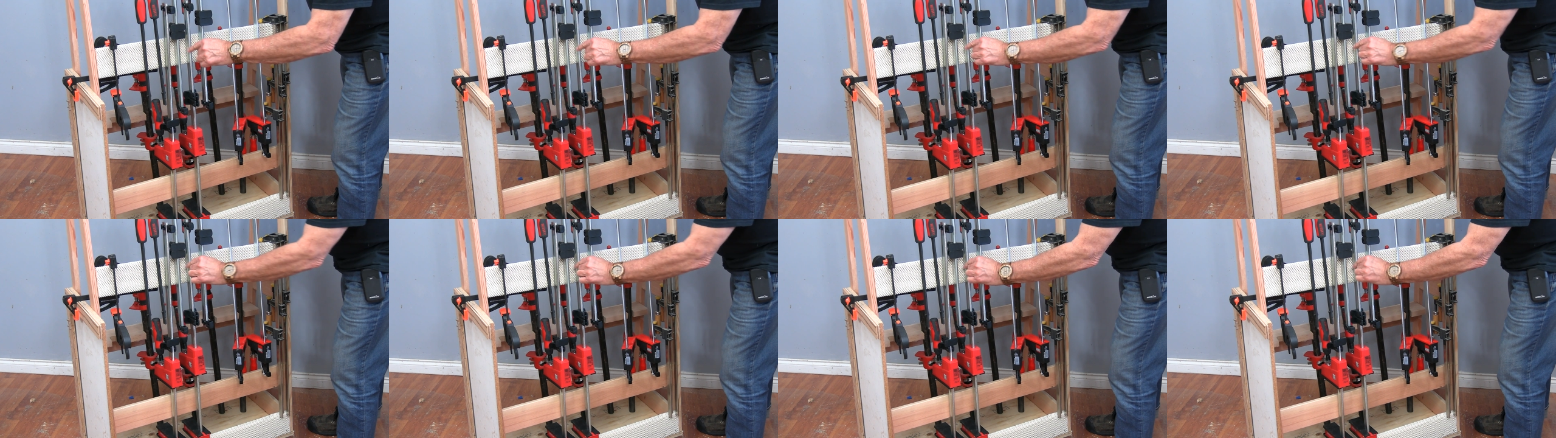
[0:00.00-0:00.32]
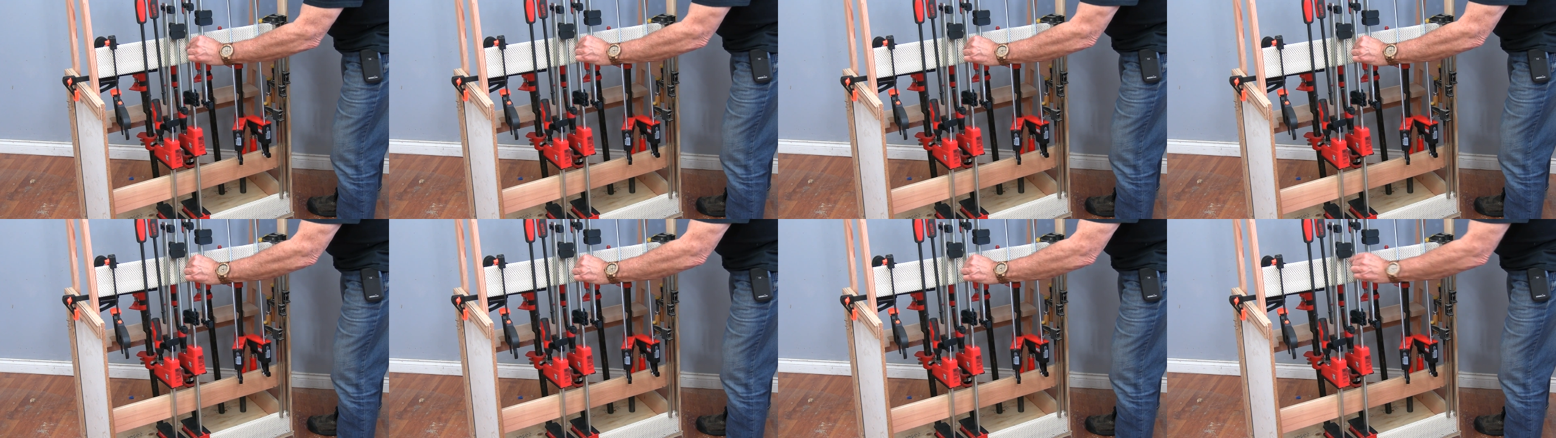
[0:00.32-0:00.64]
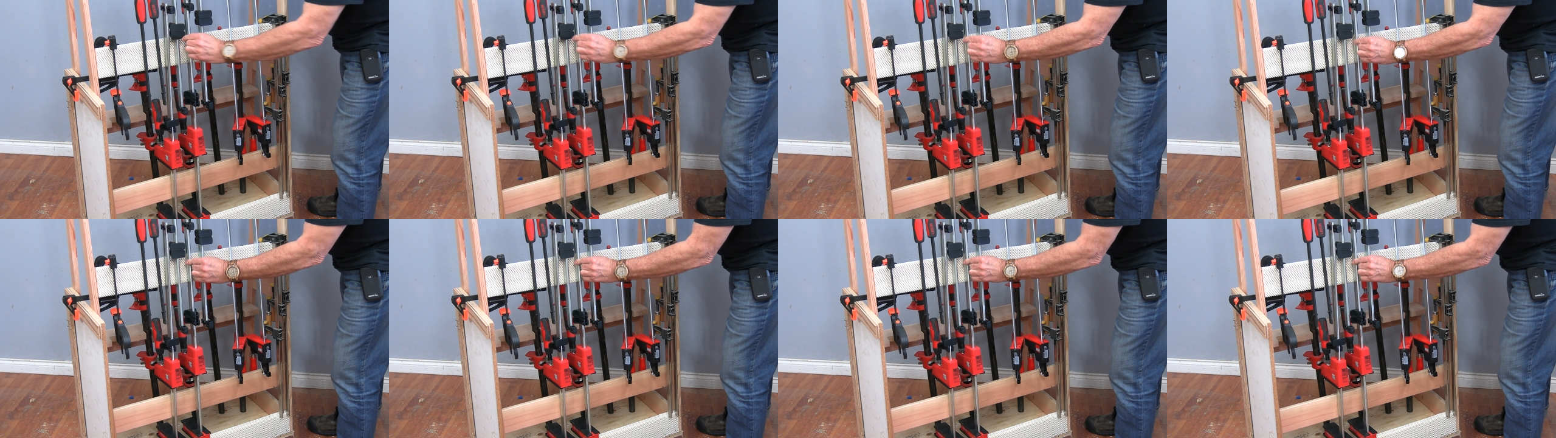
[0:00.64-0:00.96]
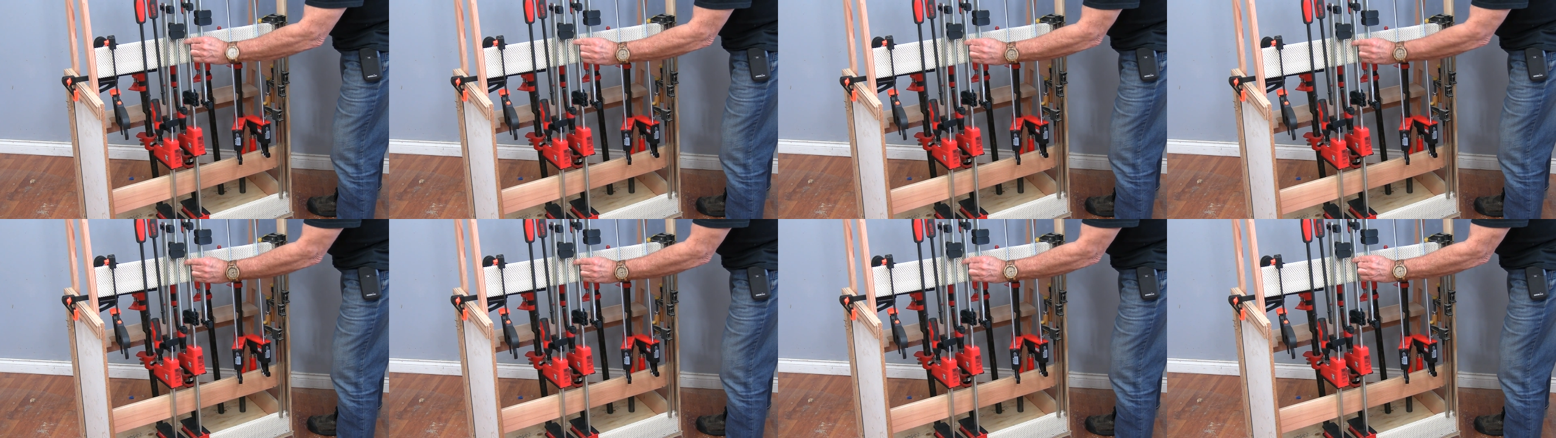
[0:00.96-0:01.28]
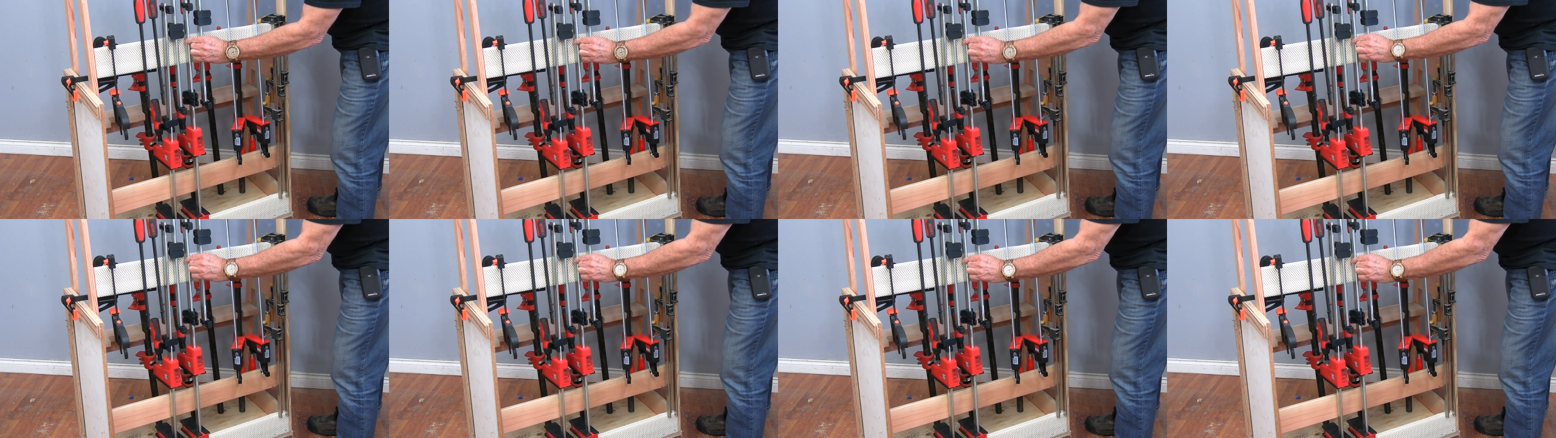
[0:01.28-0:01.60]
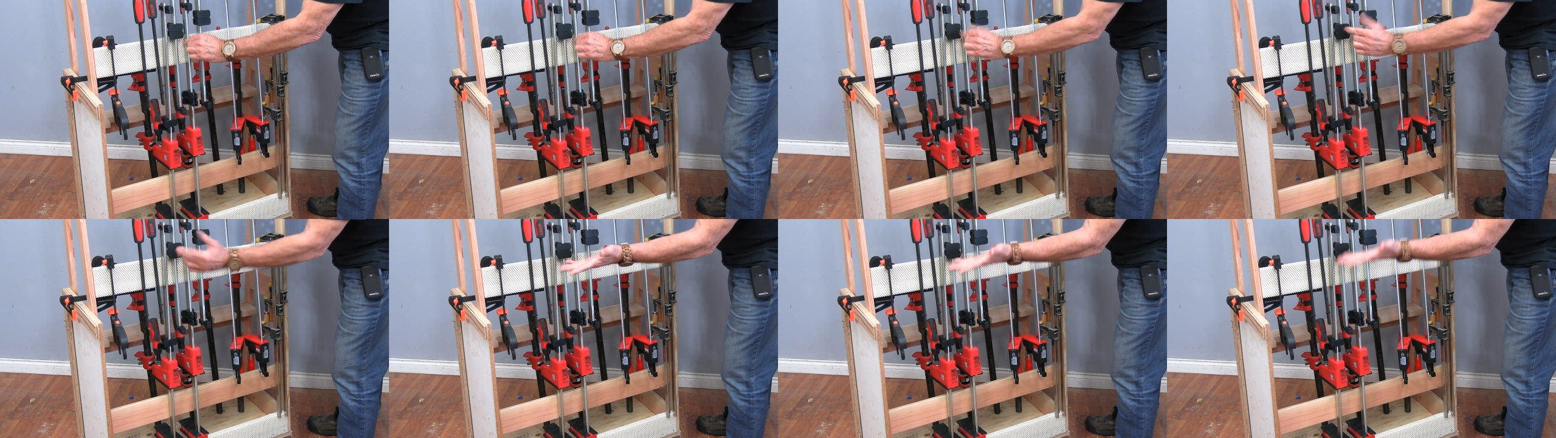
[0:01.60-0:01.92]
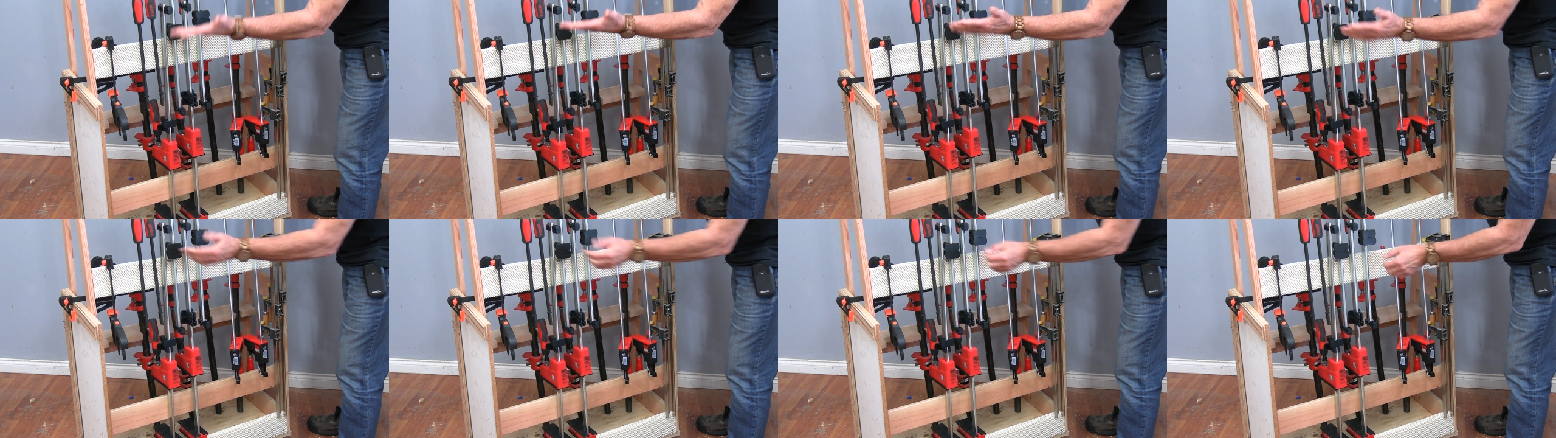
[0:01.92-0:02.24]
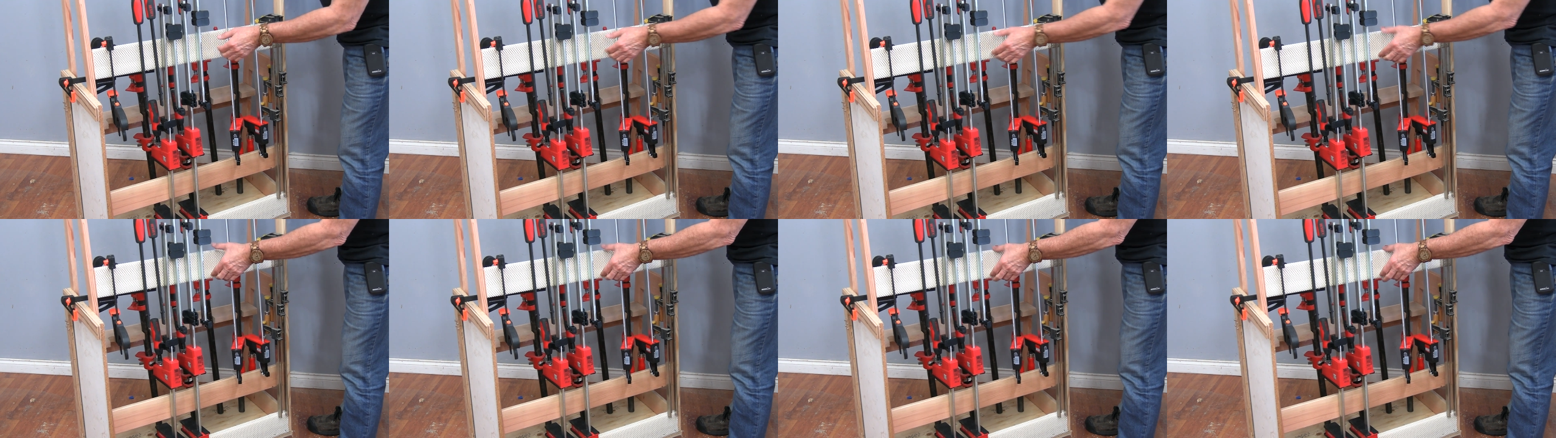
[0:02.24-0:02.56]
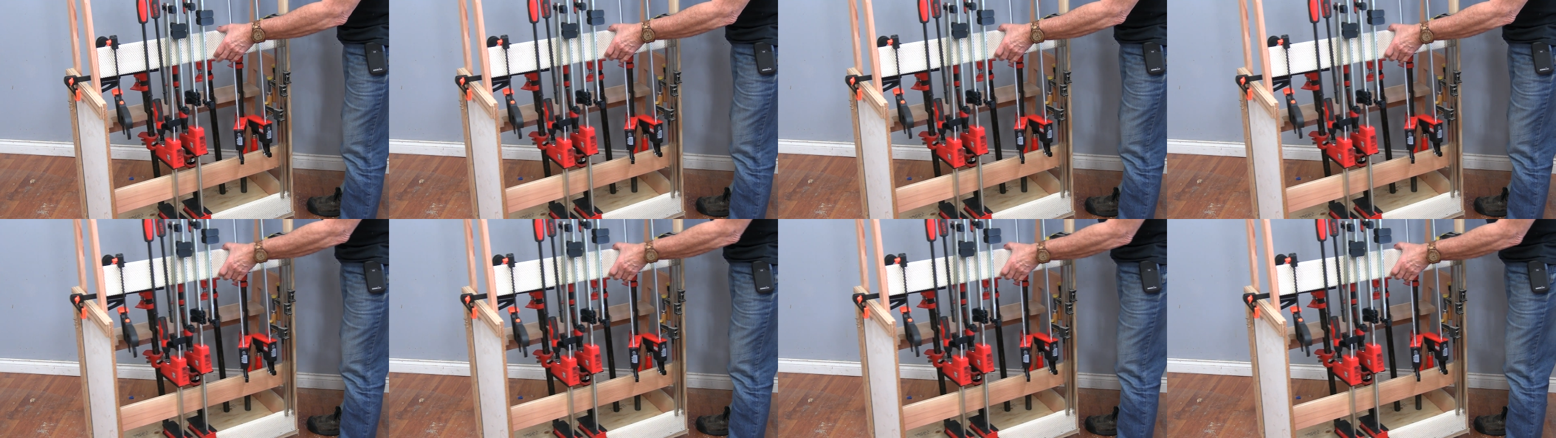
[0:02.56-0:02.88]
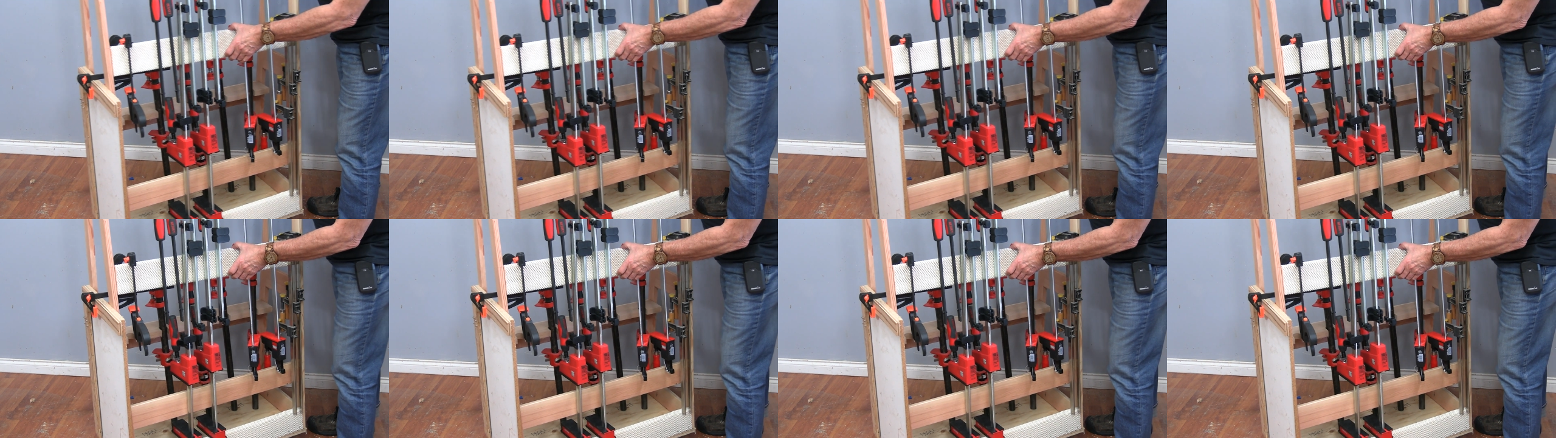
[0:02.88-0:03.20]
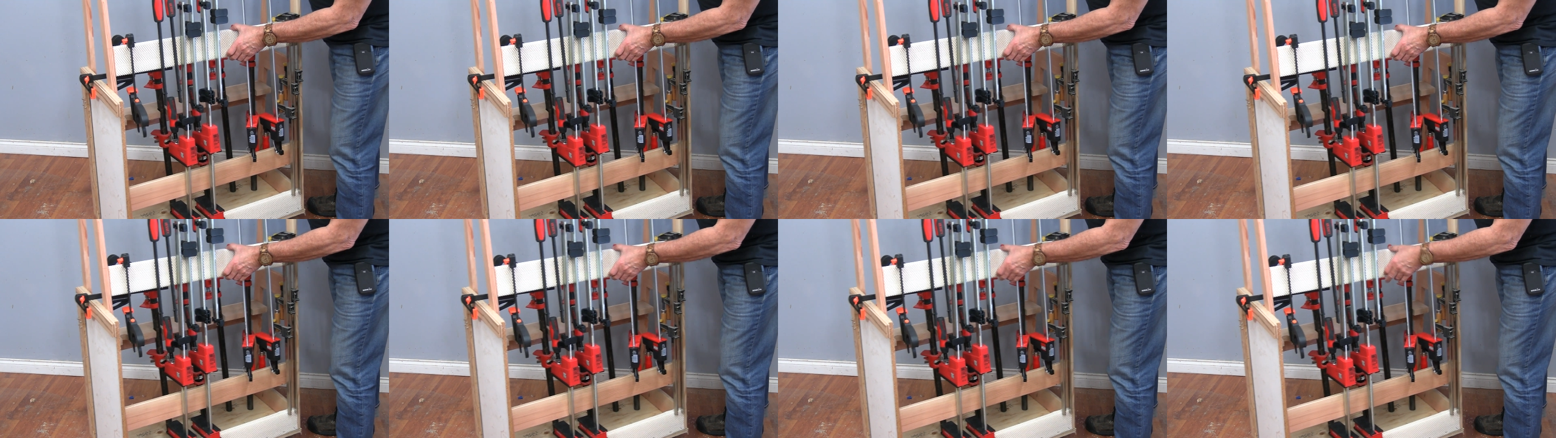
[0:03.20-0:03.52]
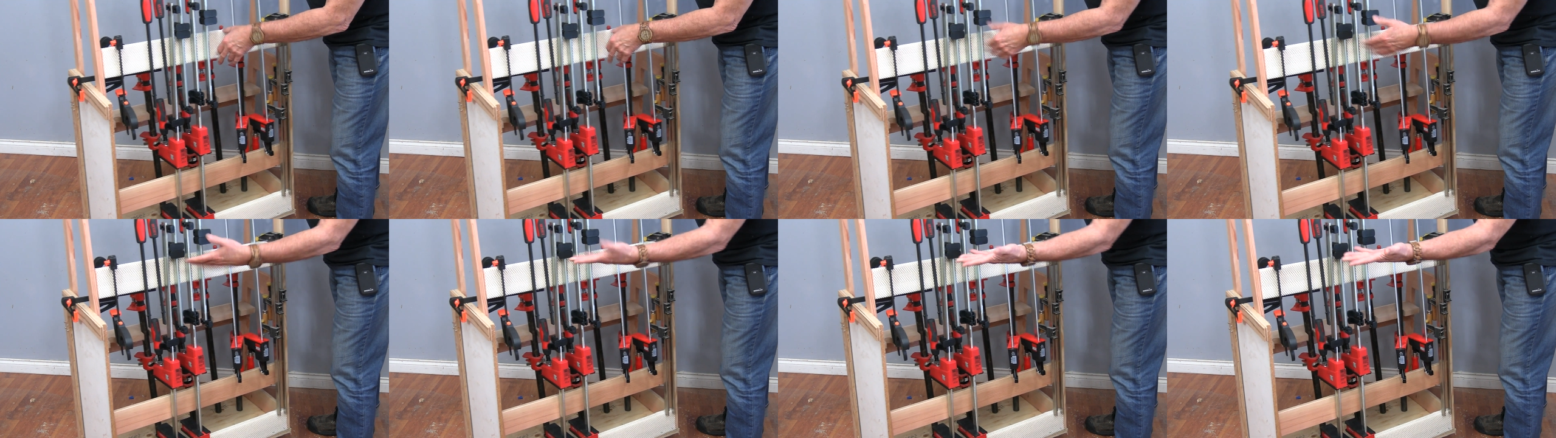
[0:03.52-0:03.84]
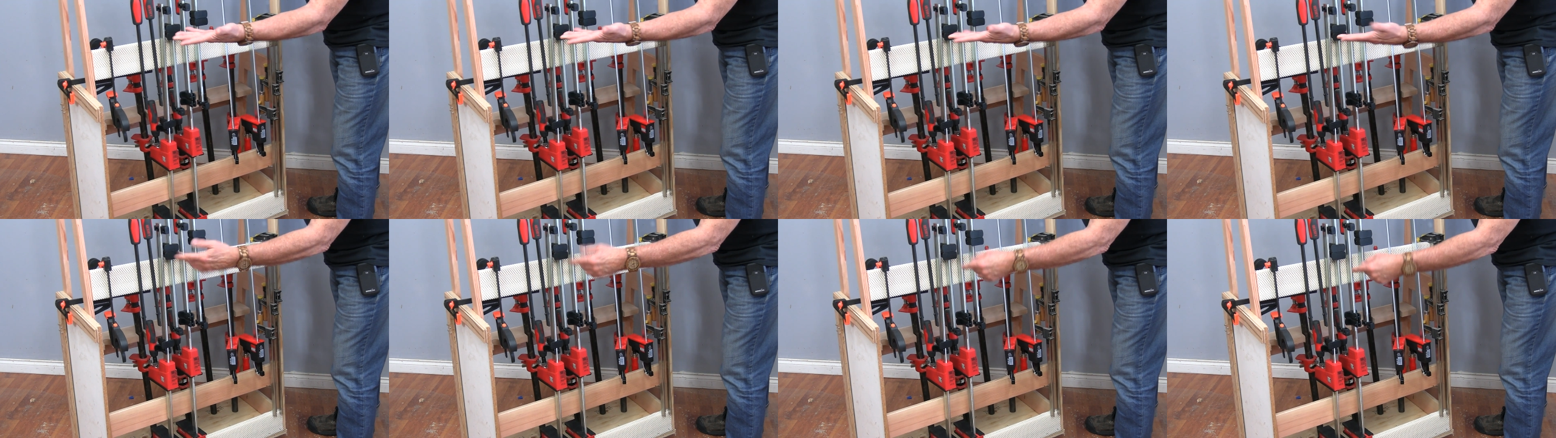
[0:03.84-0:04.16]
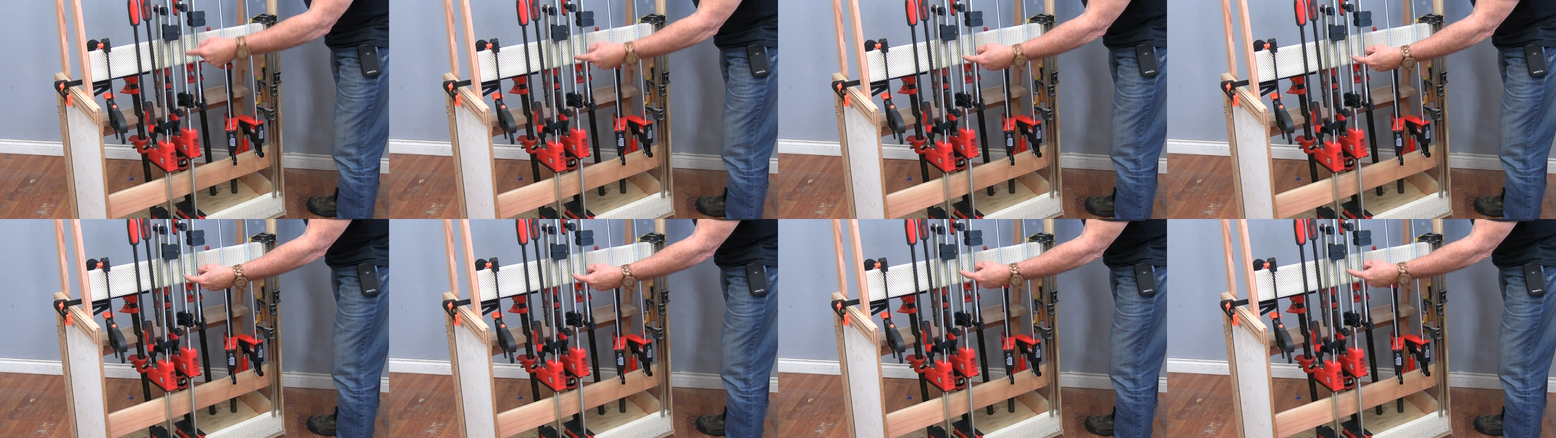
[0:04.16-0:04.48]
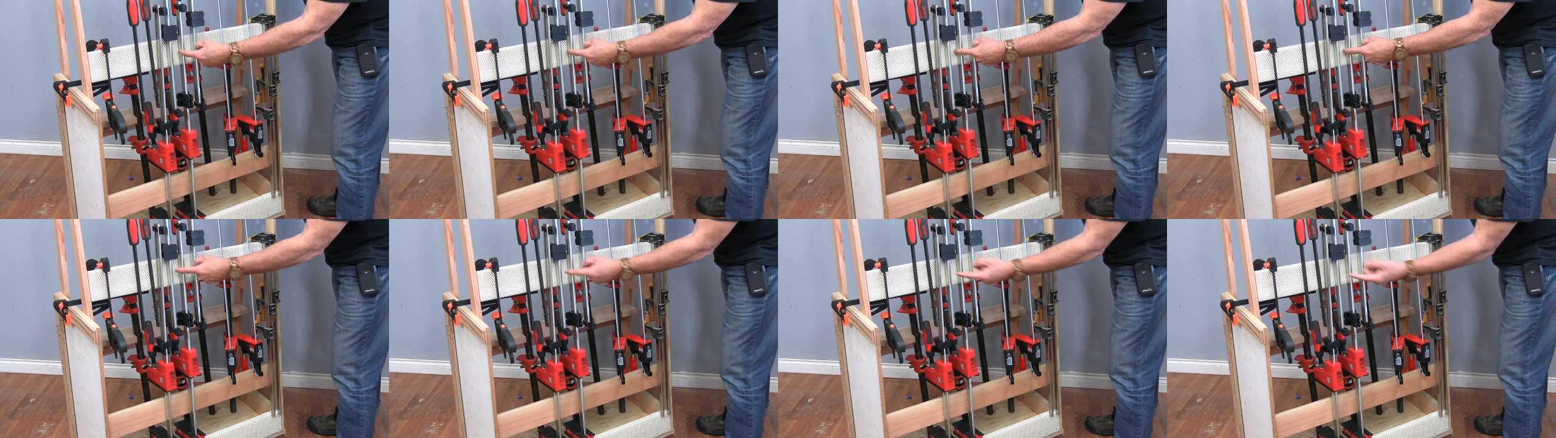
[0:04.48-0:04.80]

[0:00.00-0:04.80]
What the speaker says: (no speaker visible)